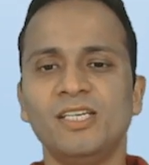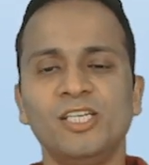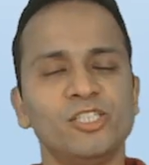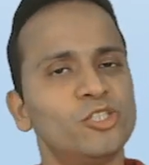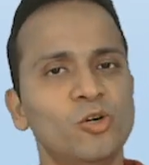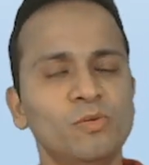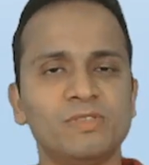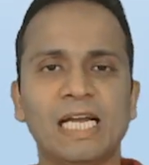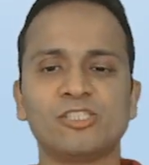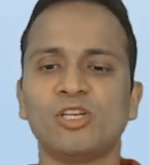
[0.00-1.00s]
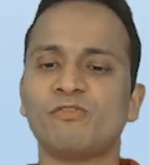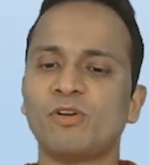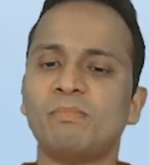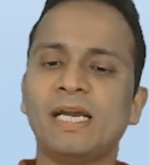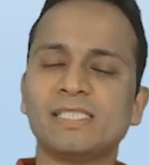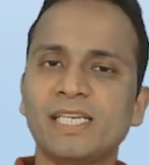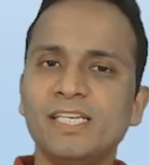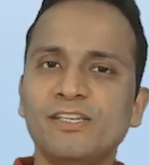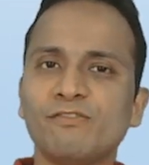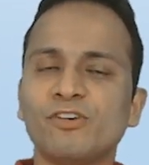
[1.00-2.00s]
So that's all from my
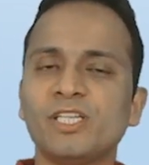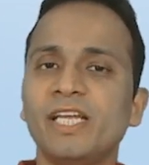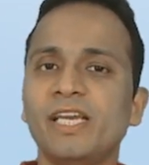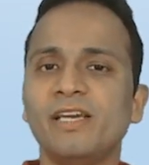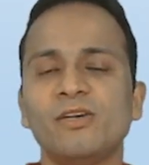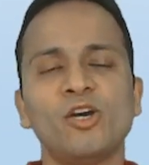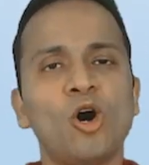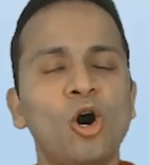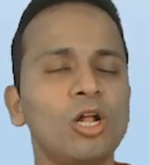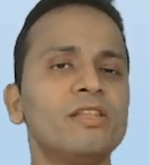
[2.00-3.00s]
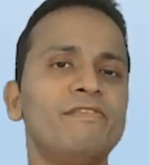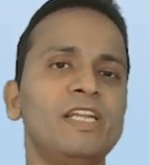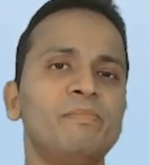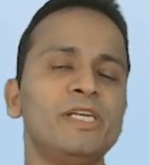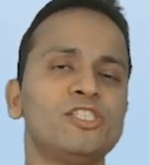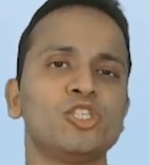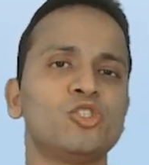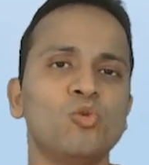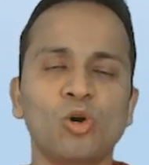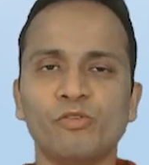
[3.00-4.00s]
side for the day. All the very best to
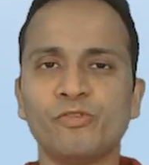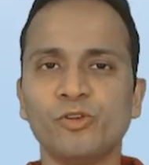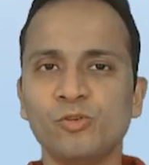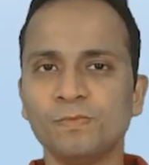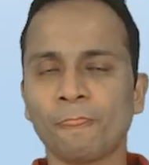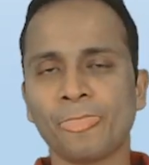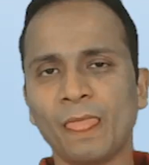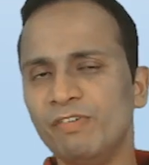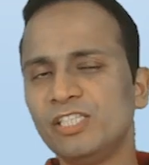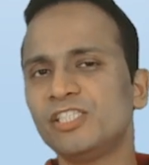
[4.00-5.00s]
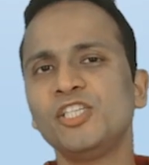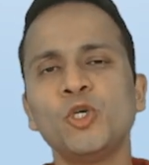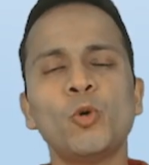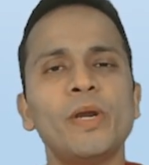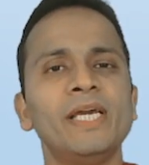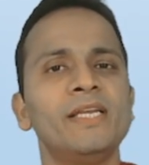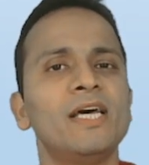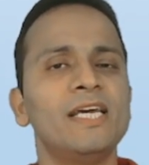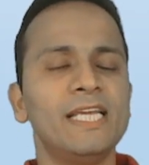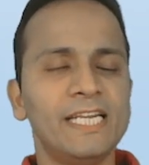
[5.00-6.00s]
all of you. We'll see you in
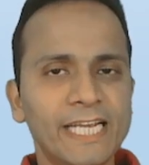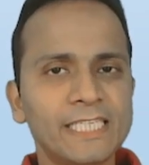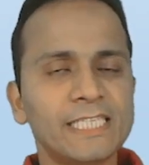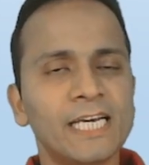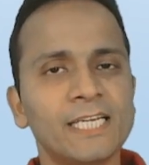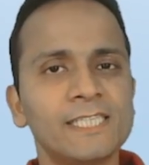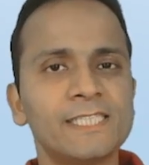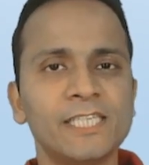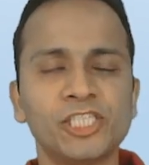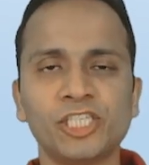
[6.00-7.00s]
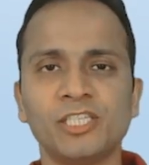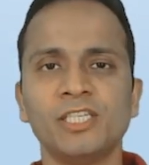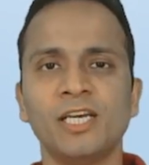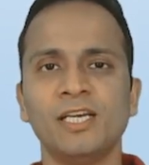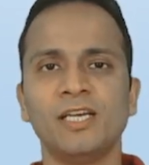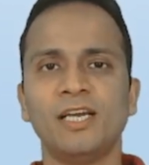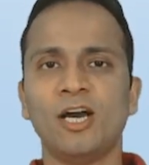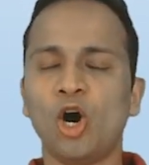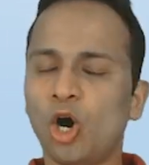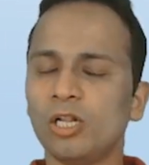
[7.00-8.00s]
yet another session.
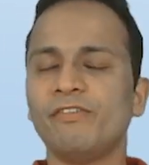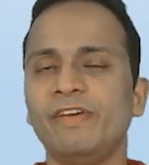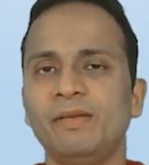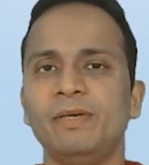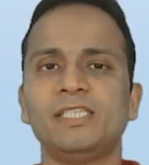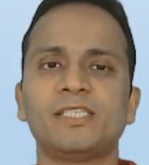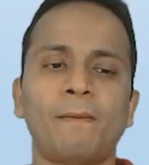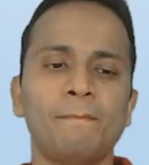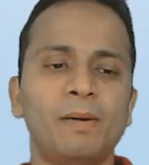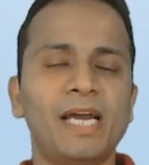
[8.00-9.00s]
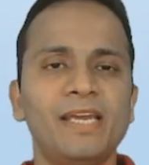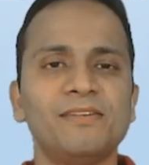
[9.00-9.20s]
All the very best. Bye-bye.